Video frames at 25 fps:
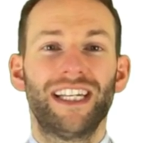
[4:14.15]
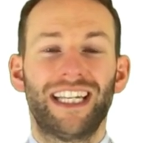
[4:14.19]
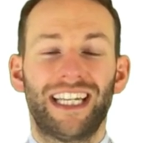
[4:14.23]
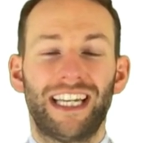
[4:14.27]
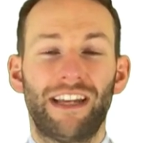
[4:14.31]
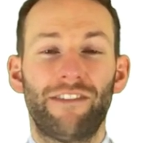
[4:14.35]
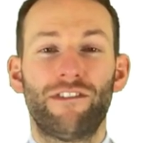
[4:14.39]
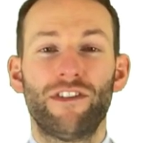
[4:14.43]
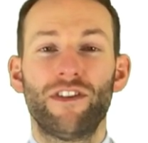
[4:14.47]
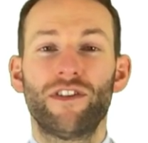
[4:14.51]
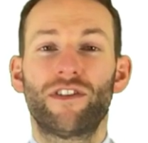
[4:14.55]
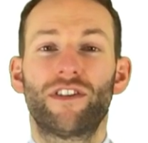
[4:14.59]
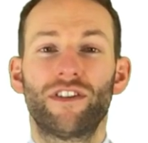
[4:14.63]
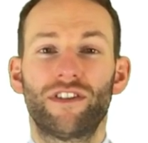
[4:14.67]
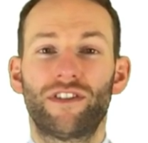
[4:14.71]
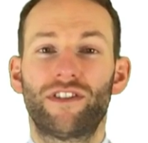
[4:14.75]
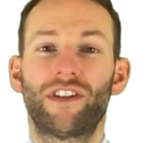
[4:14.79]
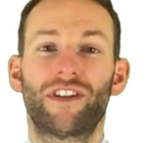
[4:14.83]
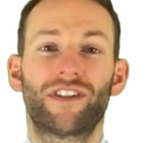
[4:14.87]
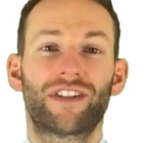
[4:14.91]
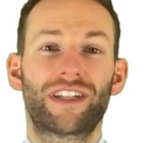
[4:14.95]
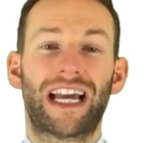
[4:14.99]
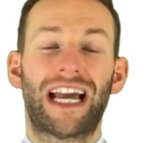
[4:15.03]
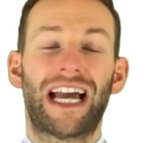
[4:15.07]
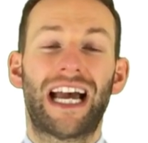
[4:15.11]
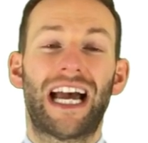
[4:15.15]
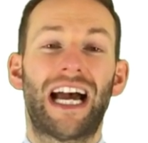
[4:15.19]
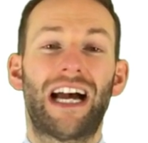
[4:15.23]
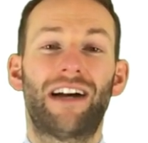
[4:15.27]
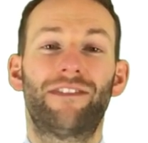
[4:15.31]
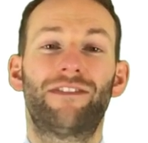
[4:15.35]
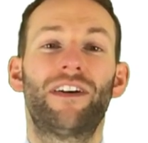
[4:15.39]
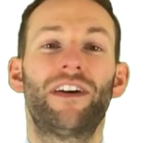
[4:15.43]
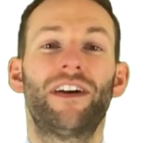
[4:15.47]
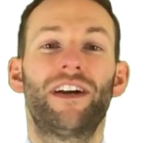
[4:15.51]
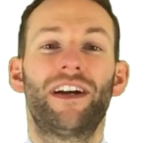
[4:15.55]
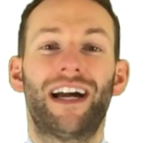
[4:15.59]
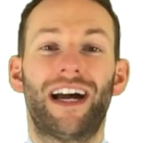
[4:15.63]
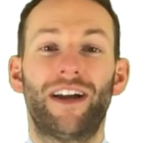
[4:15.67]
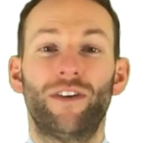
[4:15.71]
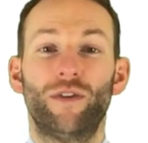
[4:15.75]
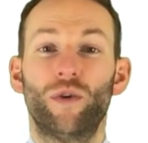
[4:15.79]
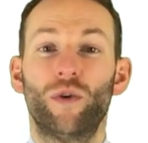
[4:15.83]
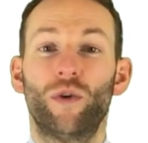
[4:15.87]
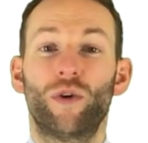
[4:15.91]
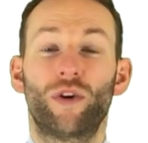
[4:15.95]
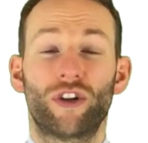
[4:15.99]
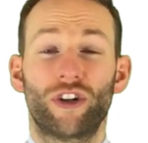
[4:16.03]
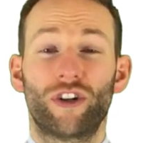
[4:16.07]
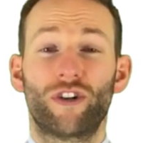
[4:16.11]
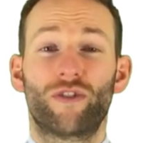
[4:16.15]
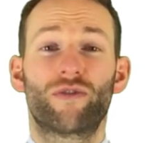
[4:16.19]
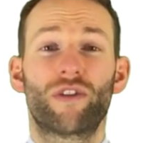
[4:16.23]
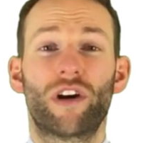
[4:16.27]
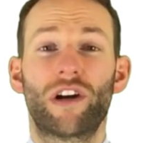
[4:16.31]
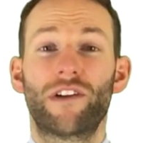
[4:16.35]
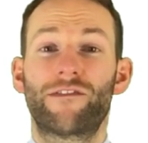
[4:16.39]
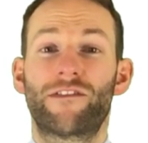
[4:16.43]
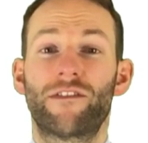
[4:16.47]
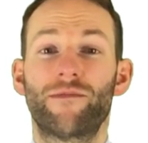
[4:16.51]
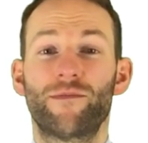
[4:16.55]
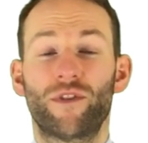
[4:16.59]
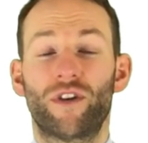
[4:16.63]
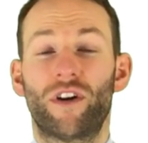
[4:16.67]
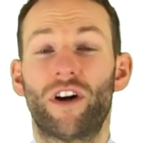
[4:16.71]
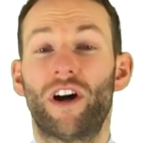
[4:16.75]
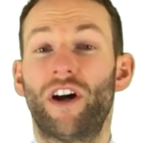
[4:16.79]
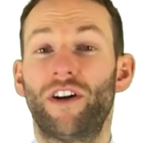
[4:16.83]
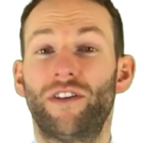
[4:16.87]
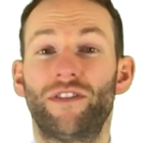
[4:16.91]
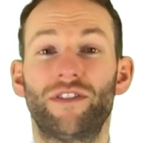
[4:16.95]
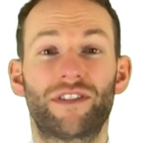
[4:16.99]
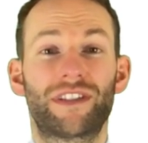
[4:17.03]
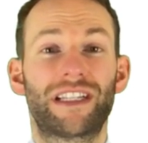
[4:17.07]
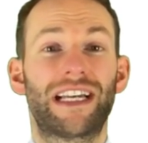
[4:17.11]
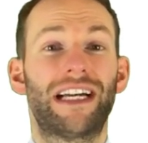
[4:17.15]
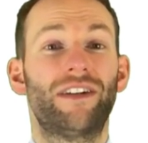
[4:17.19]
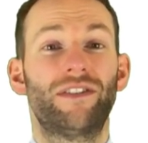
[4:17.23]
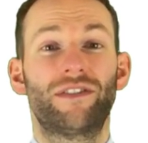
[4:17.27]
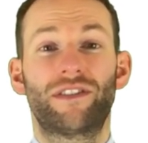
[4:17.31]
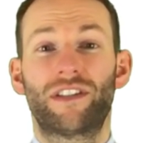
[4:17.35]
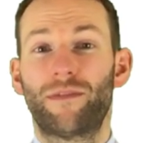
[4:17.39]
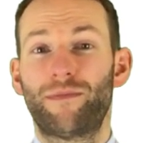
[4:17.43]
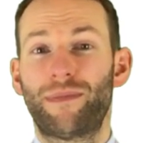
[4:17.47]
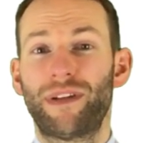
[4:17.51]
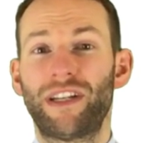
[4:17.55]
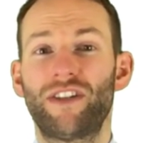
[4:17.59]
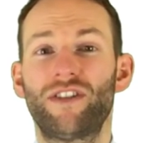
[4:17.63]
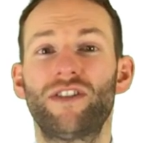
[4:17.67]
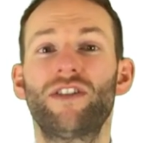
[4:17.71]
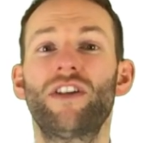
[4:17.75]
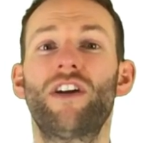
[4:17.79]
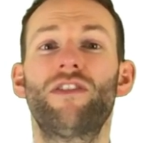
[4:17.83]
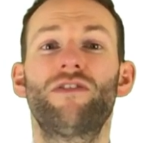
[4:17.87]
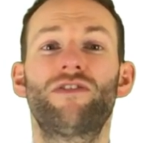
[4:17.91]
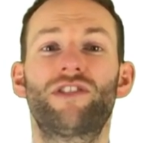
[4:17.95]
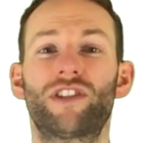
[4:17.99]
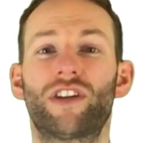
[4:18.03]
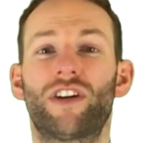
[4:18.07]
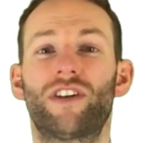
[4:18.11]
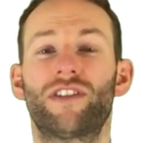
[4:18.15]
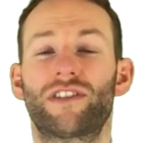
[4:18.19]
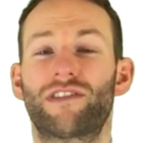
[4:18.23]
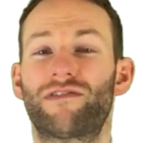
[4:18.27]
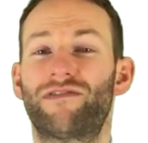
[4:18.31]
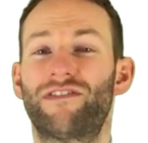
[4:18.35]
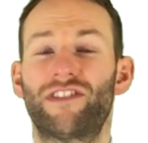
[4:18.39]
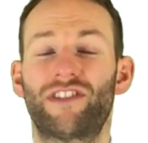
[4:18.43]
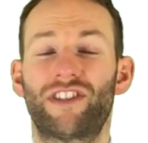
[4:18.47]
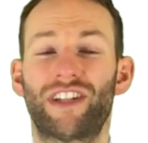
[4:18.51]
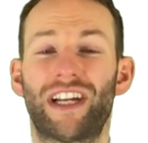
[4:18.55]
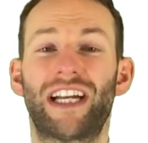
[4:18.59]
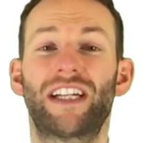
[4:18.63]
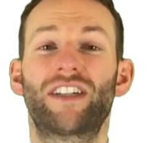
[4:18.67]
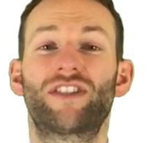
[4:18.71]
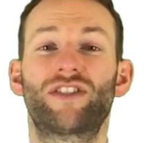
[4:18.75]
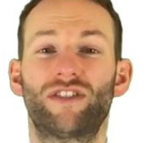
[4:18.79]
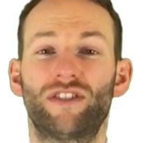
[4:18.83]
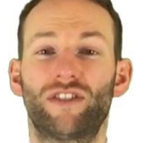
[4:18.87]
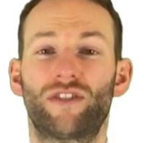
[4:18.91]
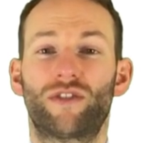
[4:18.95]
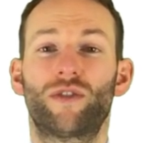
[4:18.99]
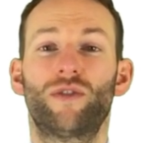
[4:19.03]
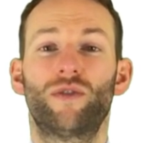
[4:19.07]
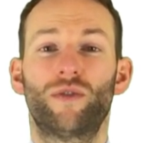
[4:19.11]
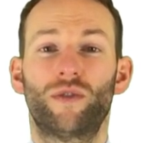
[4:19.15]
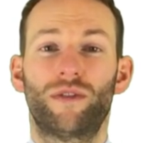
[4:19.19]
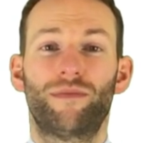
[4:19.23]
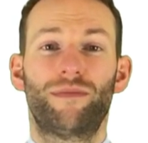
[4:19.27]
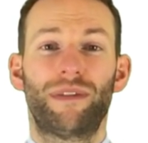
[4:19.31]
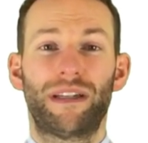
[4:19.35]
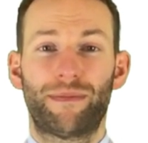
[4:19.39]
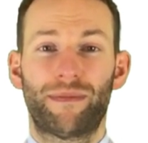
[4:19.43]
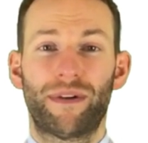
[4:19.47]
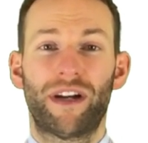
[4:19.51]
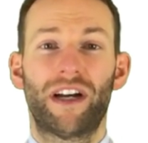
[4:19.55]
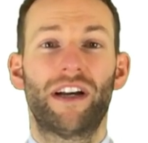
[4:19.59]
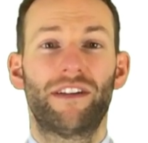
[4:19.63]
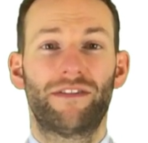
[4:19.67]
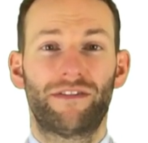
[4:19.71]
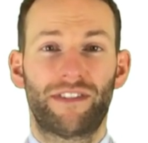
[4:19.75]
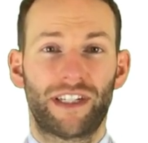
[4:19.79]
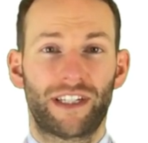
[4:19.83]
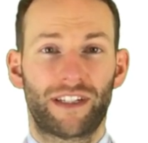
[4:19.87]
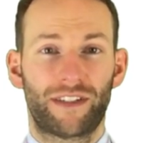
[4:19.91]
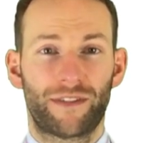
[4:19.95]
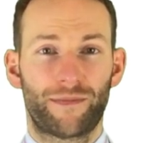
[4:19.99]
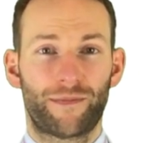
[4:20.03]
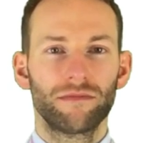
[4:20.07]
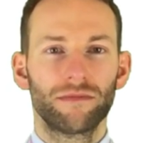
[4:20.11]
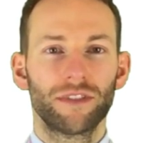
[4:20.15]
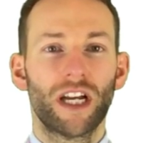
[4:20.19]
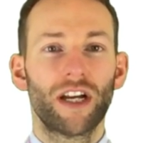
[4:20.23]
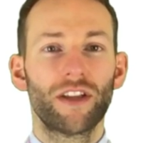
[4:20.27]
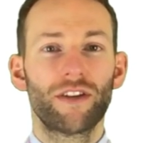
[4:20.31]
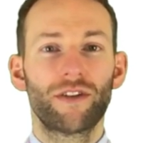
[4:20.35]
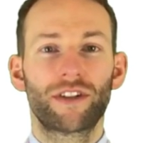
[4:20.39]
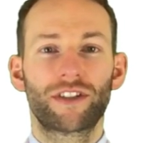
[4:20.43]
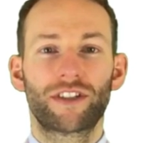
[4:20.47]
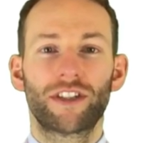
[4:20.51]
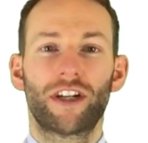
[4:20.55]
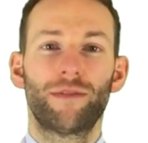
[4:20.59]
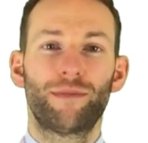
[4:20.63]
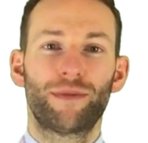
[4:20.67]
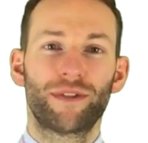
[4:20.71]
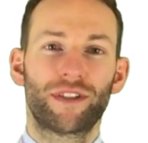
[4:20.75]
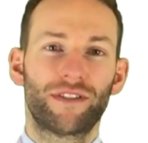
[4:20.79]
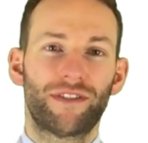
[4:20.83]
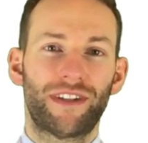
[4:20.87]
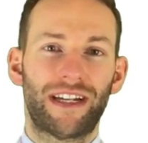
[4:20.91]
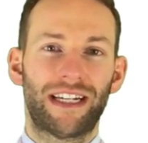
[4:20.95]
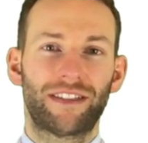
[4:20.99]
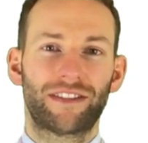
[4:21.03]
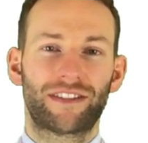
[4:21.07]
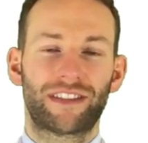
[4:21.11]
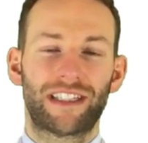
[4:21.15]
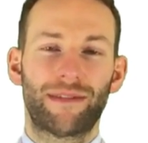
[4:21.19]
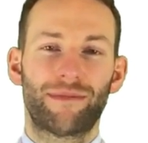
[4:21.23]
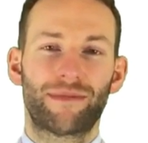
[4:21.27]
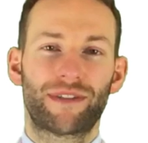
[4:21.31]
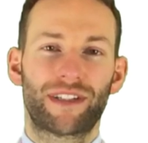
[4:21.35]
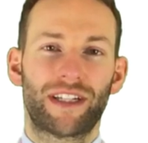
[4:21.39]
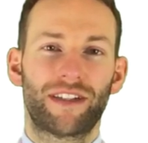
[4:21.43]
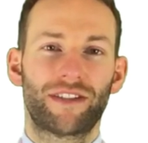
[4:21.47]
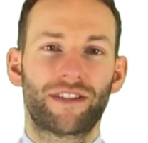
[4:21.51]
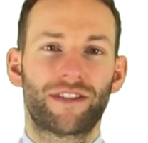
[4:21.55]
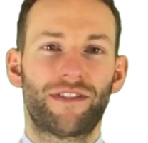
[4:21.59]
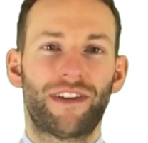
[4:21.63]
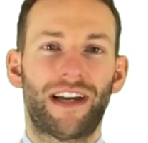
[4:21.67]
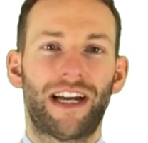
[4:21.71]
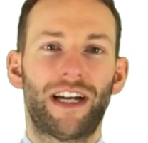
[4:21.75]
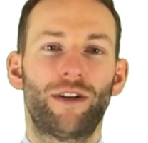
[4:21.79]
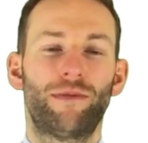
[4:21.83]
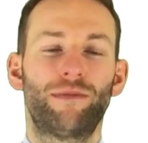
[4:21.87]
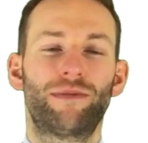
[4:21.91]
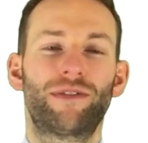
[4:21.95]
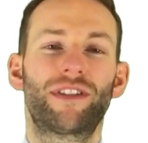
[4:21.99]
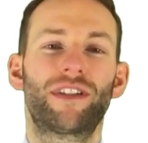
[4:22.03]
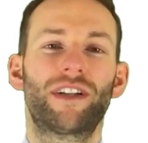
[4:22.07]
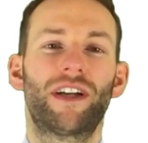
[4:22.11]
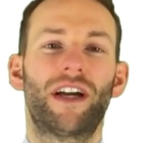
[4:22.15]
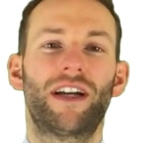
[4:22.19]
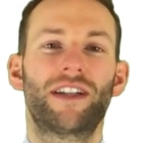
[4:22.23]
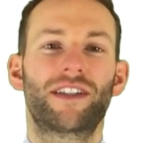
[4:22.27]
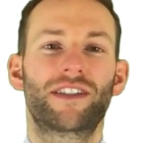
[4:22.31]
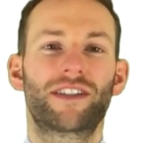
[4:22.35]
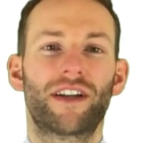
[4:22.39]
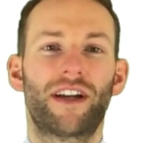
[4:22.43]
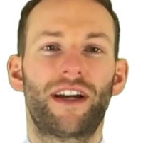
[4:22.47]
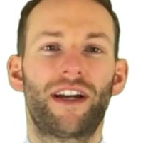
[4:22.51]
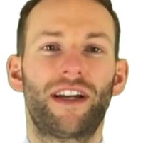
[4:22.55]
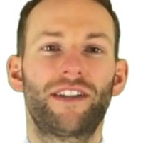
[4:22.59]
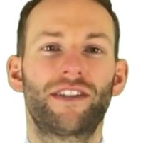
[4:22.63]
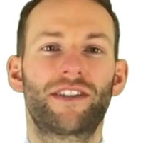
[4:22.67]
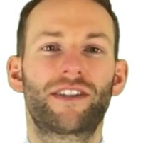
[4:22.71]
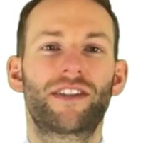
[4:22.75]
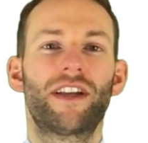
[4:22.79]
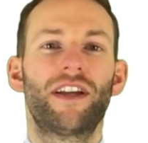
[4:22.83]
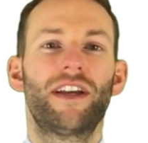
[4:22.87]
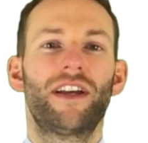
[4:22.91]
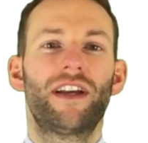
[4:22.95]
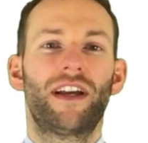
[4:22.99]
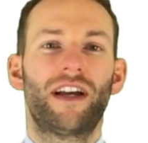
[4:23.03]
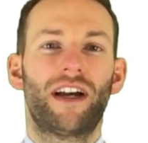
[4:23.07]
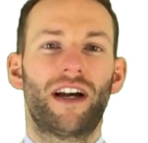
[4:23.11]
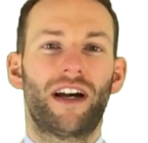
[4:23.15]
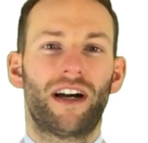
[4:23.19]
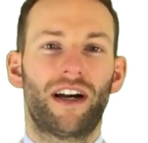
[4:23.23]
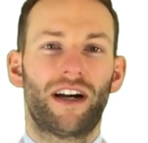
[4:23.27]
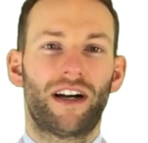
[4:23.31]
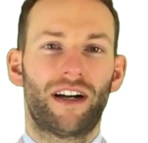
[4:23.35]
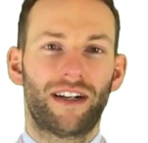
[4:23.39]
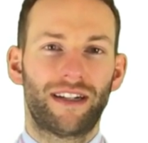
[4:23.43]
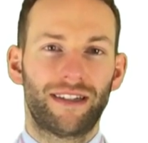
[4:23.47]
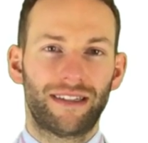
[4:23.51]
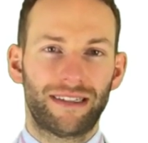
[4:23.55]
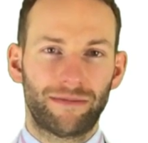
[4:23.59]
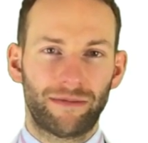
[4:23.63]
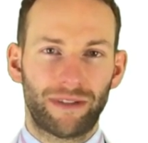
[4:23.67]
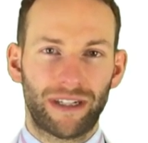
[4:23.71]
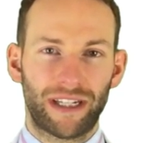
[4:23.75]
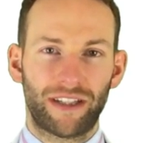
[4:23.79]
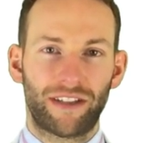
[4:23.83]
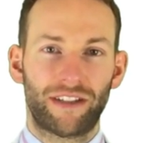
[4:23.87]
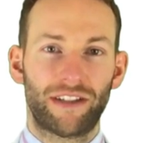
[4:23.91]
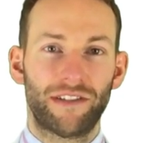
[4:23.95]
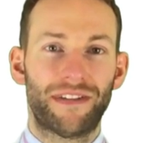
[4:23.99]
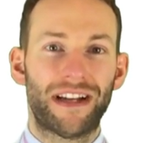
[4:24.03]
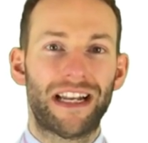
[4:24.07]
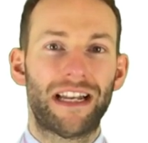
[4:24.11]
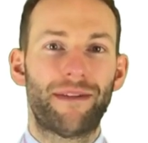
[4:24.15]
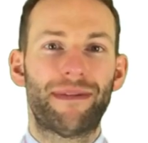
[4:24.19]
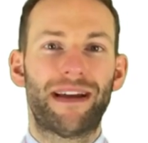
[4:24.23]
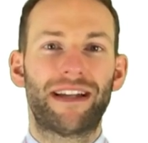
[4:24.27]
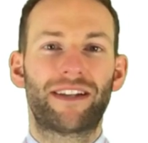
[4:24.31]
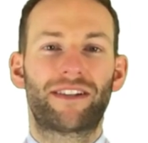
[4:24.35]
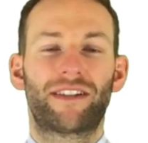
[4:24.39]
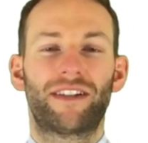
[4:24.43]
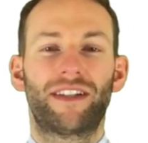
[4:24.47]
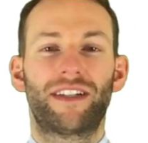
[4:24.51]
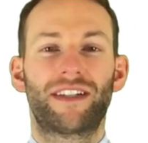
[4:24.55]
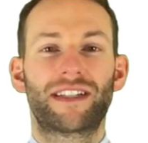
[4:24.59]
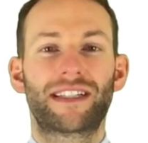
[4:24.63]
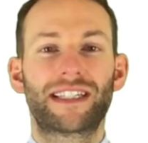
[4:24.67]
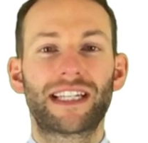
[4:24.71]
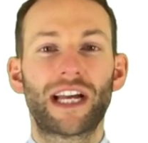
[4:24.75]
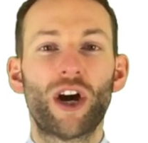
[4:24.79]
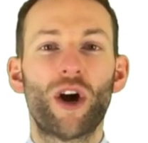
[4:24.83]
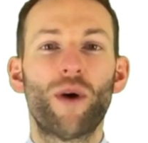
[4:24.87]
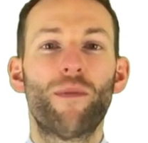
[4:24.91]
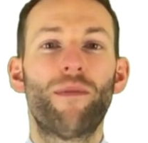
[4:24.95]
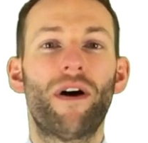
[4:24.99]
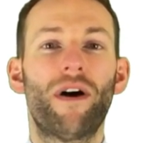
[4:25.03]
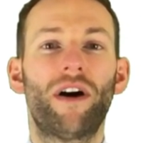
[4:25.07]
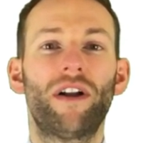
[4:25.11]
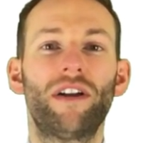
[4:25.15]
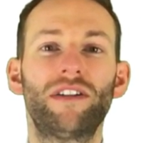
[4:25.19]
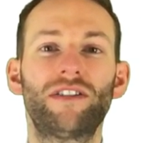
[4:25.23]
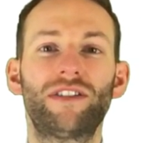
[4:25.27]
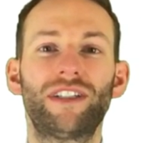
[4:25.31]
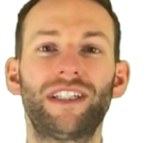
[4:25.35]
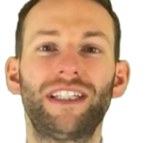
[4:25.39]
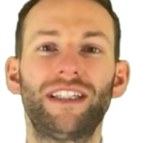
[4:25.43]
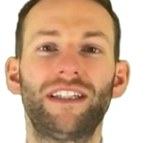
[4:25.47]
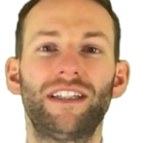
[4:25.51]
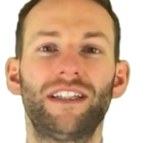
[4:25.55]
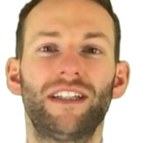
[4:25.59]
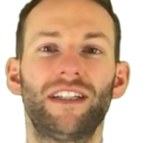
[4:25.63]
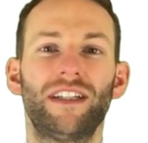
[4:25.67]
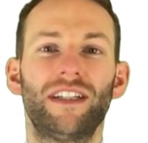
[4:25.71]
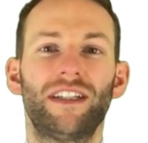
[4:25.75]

If you could just have an organ grown from your own cells, there'd be no chance of rejection at all. It'd be perfect. Other examples of how stem cells have helped science are with developmental and cell biology.